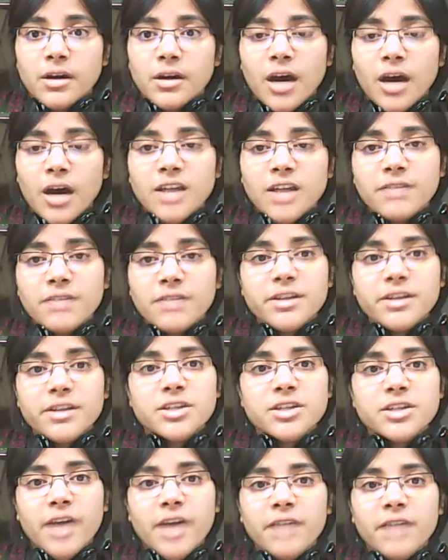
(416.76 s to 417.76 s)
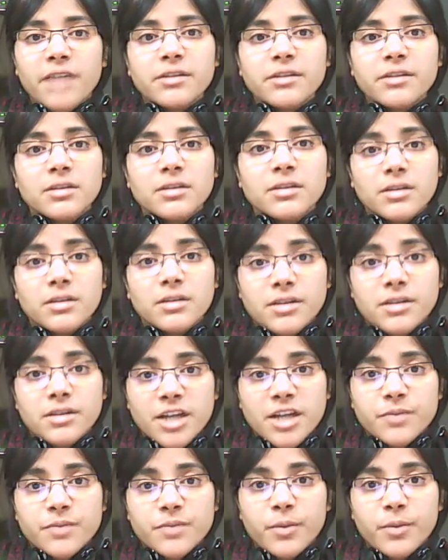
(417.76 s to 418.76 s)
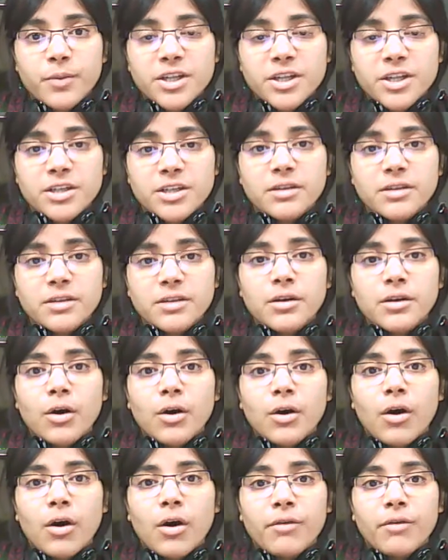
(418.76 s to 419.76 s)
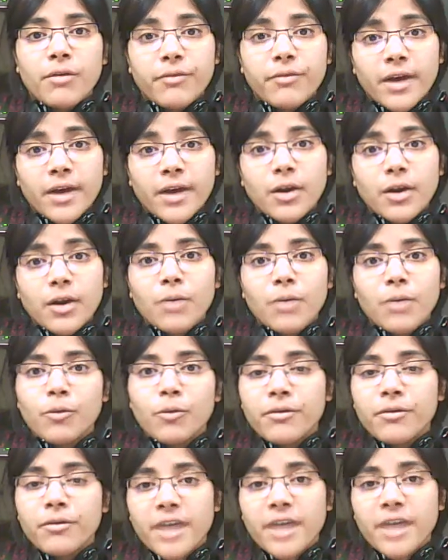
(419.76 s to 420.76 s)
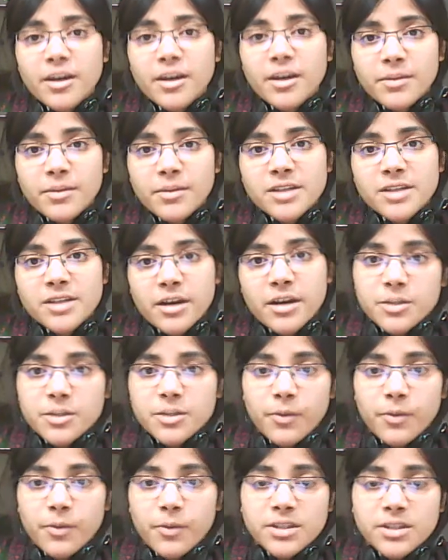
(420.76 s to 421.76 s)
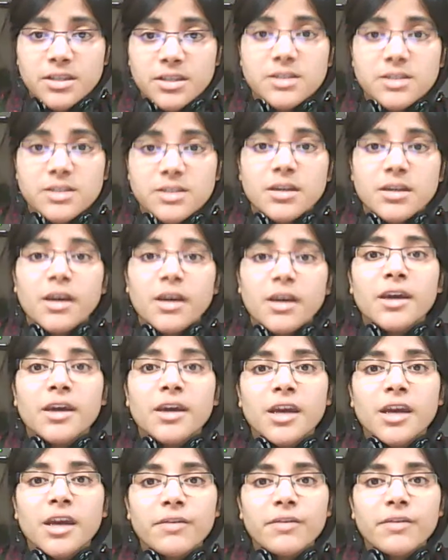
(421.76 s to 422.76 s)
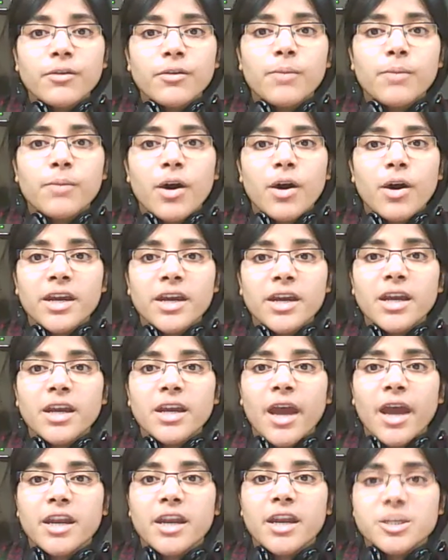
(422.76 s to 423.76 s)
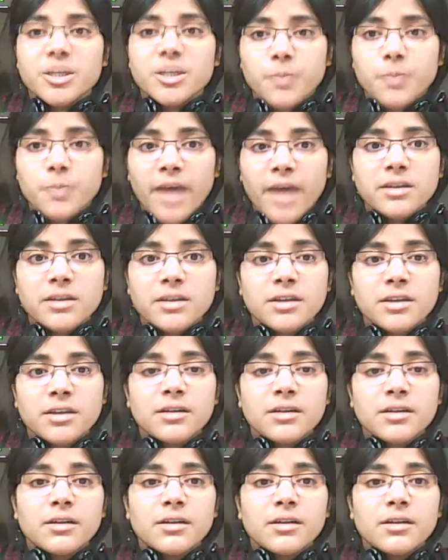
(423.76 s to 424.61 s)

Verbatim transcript: Otherwise try with uh, transformation of one or more variables and responses, careful blocking and expanding